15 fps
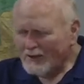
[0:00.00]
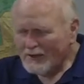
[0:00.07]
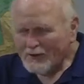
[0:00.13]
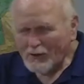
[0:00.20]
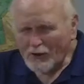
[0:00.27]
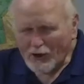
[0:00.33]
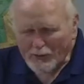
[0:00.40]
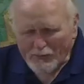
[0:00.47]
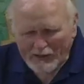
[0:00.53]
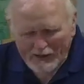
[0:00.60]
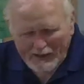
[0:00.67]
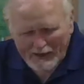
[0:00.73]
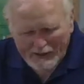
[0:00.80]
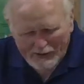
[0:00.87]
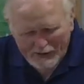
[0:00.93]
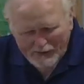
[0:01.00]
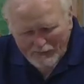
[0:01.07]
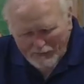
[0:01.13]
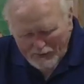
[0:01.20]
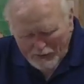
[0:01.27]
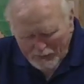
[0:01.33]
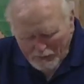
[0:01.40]
Lord, we thank you
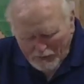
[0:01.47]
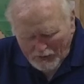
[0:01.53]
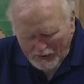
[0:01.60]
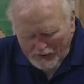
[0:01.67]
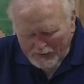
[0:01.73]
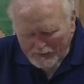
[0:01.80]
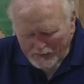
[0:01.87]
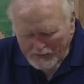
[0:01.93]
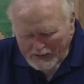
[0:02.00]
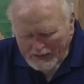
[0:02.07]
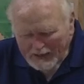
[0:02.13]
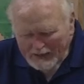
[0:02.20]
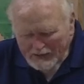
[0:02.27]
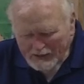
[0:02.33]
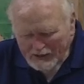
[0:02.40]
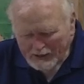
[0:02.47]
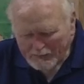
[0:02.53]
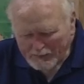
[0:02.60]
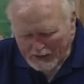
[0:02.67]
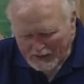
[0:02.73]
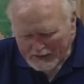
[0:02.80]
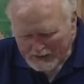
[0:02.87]
for your word. We ask you
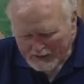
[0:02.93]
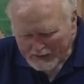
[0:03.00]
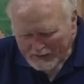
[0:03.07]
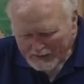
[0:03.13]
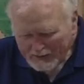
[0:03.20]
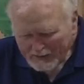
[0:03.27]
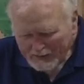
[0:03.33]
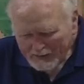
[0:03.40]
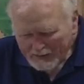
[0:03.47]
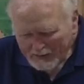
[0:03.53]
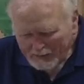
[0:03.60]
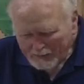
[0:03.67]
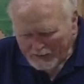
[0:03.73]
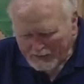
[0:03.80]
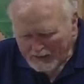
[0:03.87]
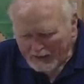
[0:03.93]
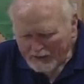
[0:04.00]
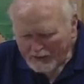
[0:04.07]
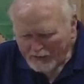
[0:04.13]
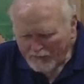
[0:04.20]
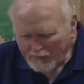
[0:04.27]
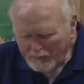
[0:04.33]
bless it. We
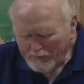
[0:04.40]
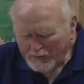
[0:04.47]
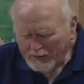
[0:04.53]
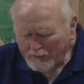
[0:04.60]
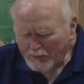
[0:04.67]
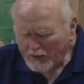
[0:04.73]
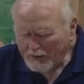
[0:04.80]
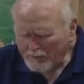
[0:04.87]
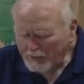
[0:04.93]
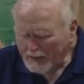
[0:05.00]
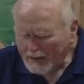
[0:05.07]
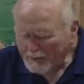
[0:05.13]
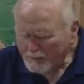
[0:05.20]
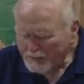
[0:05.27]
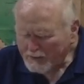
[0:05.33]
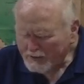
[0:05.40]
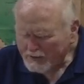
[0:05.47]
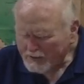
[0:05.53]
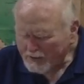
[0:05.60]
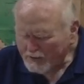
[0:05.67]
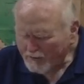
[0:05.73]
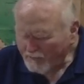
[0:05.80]
thank you for Midway
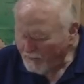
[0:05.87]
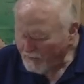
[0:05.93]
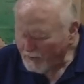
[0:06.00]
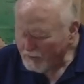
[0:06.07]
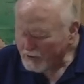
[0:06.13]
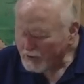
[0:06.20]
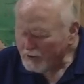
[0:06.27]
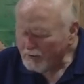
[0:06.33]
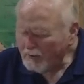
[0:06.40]
Baptist and the folks who